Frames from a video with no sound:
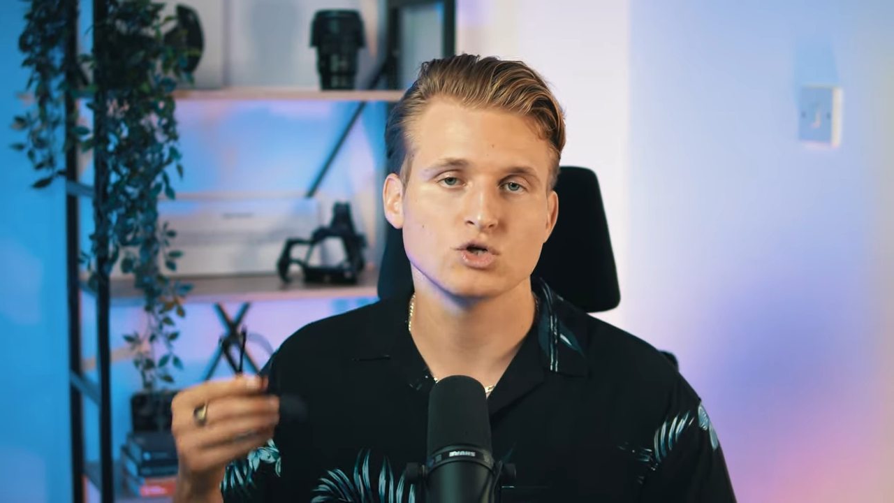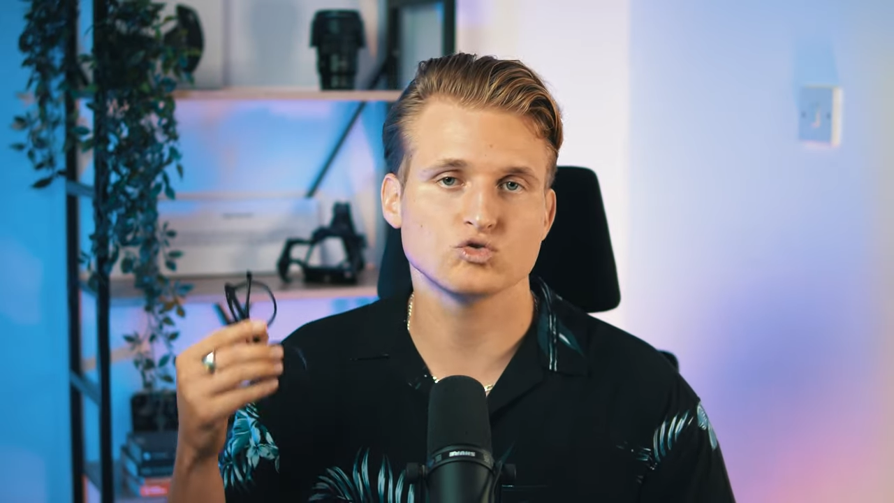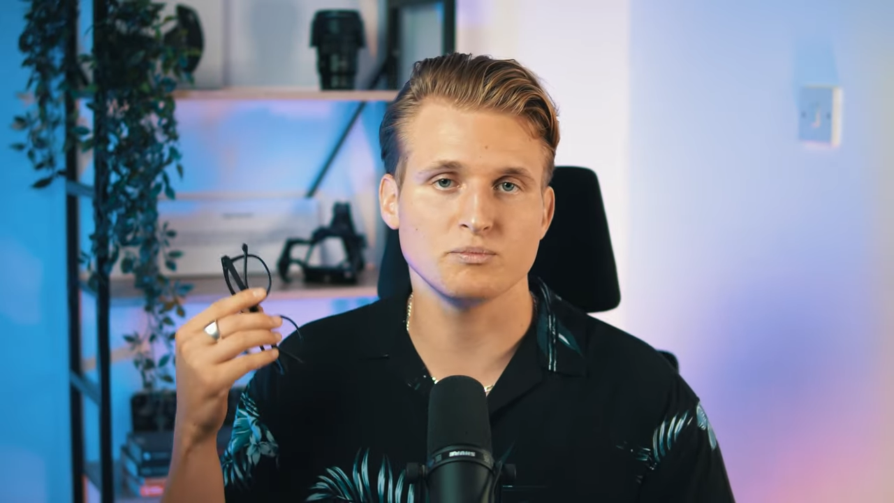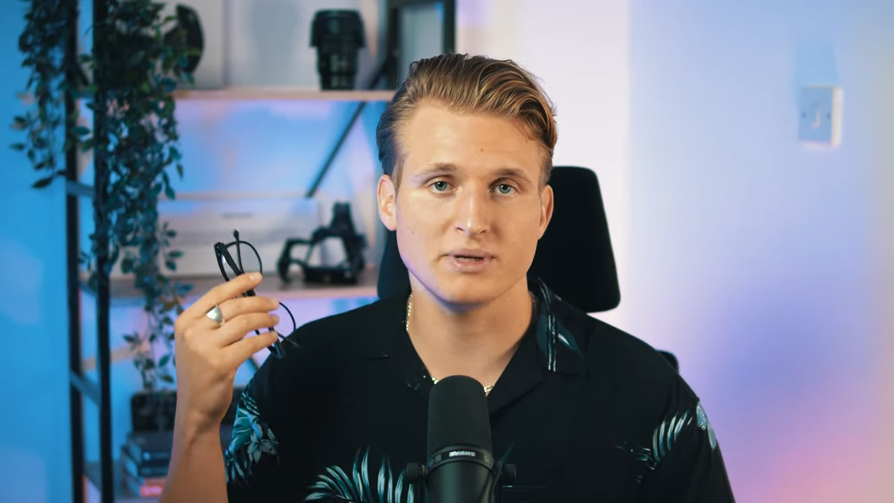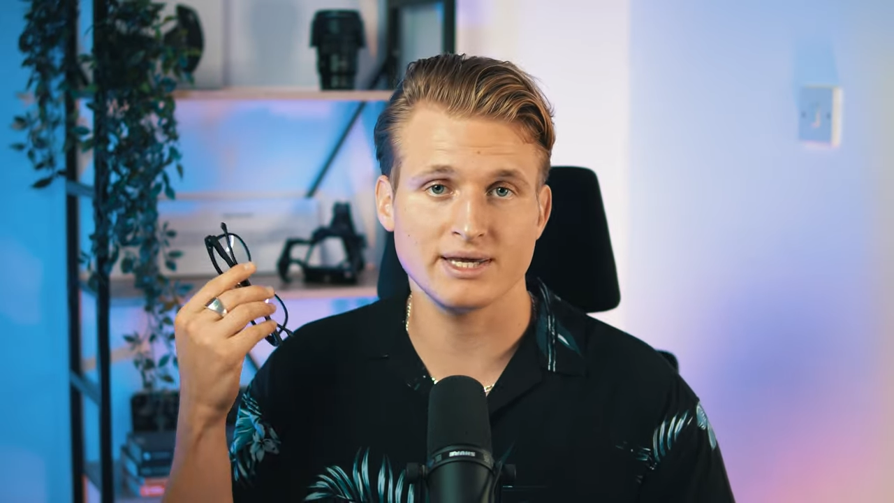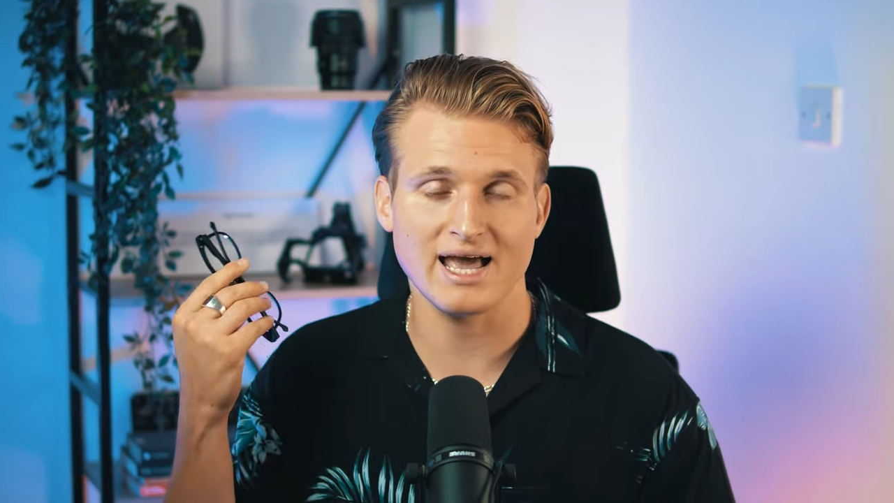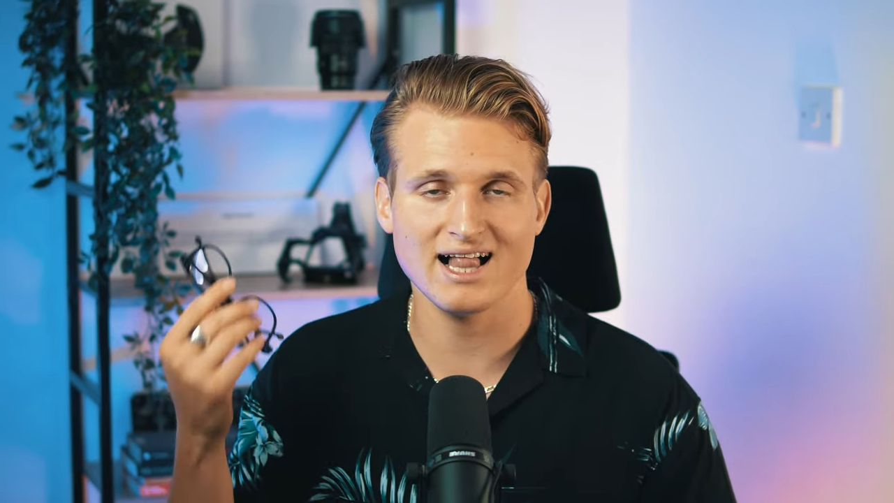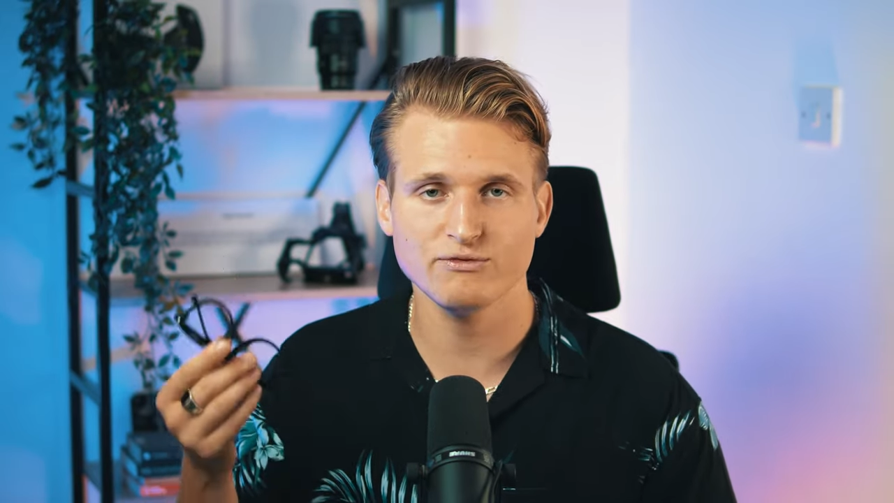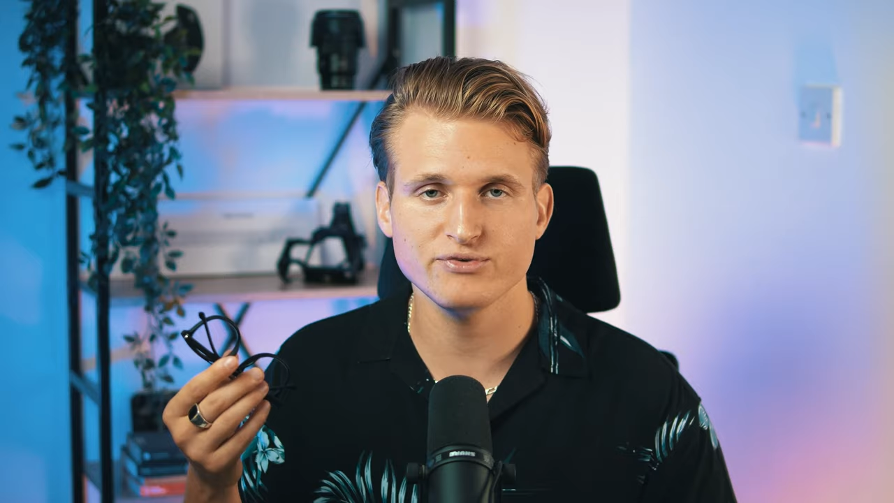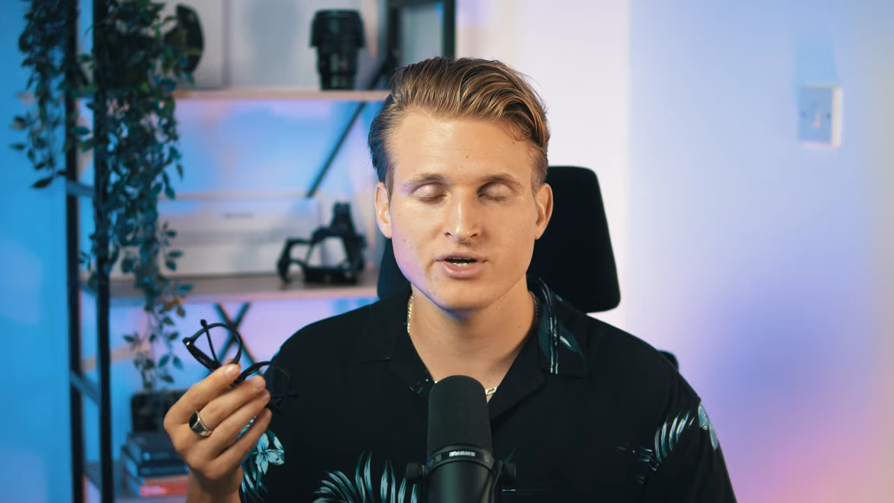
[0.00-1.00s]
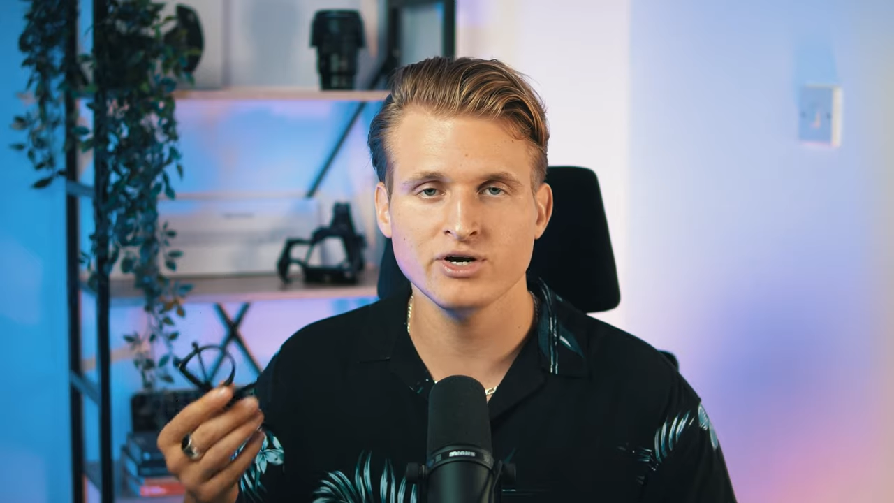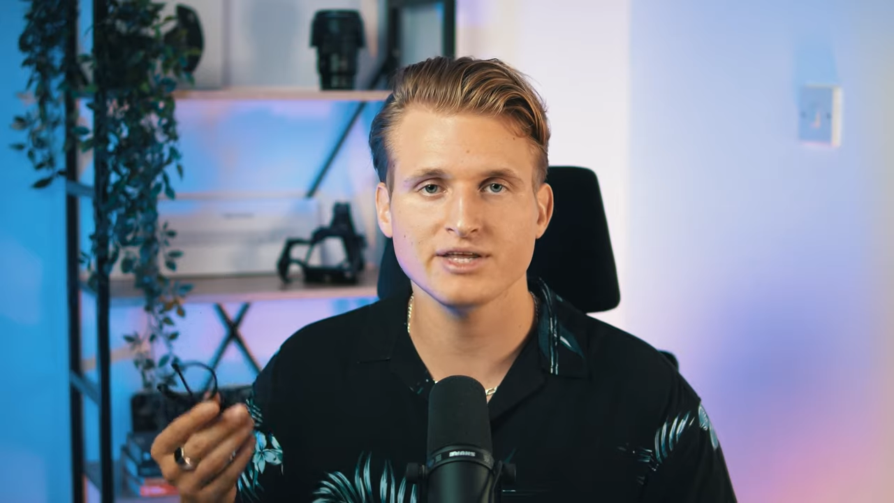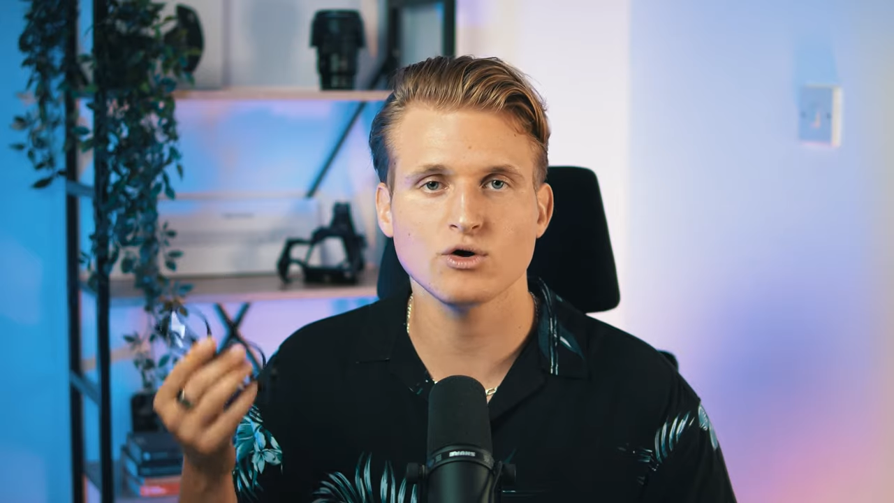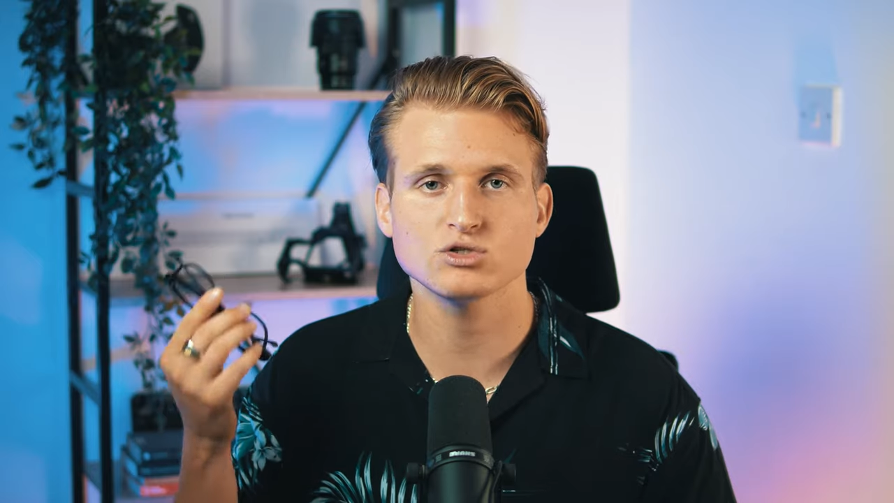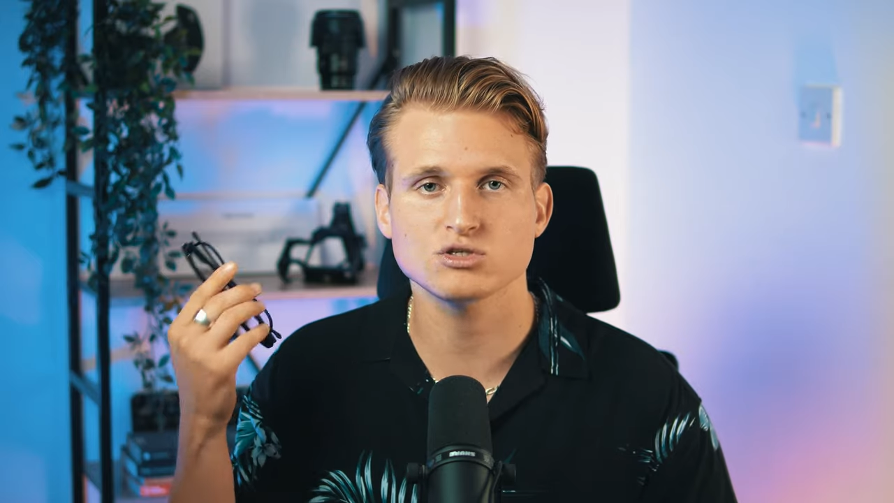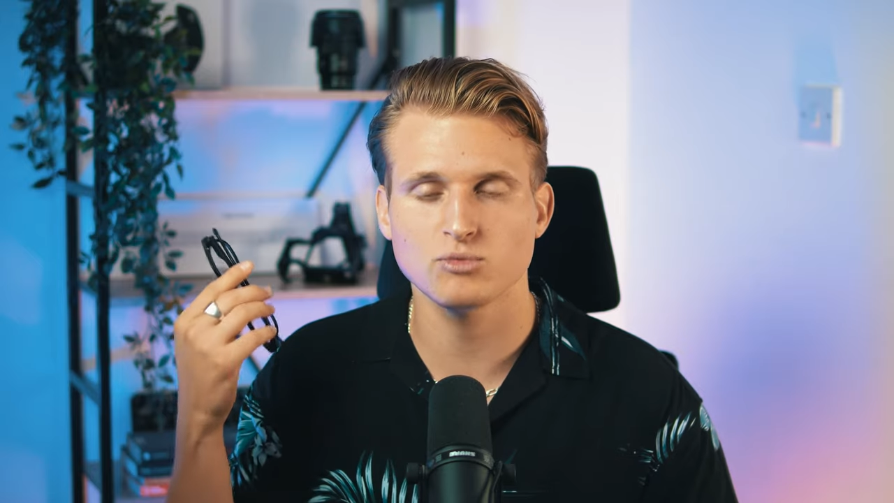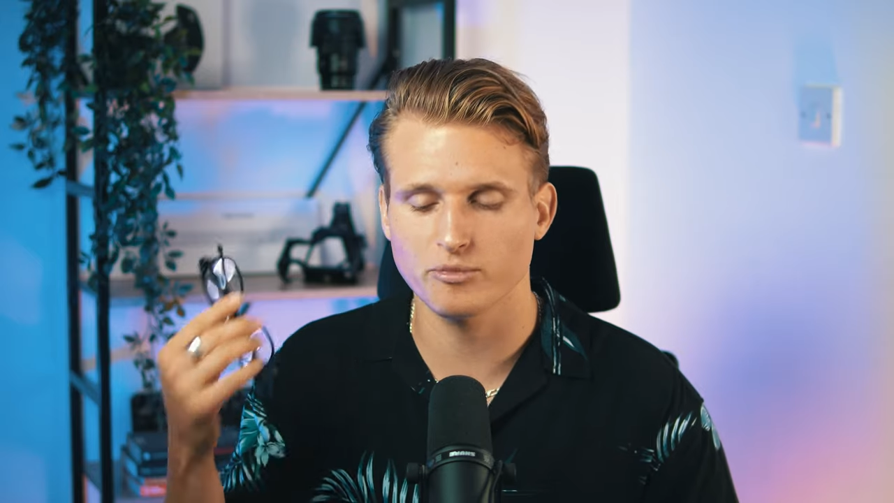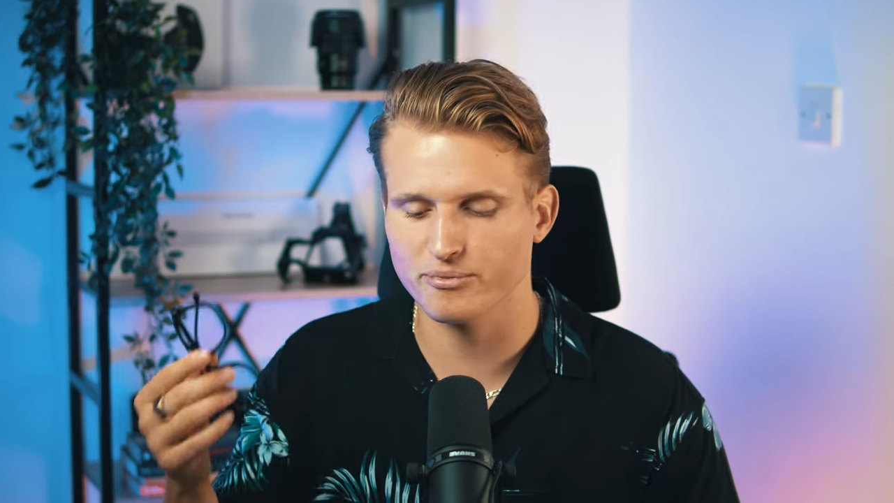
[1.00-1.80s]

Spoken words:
to be healthier and also more